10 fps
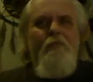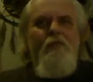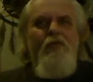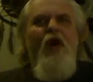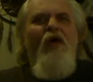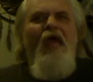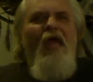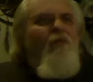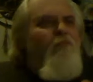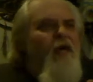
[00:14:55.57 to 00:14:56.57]
Y'all
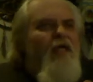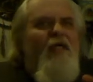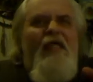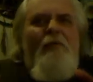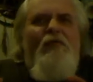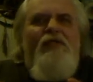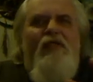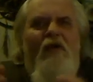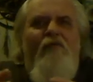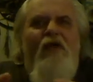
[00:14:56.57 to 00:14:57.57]
can't fucking keep this
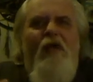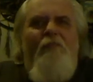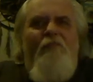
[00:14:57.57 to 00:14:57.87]
covered up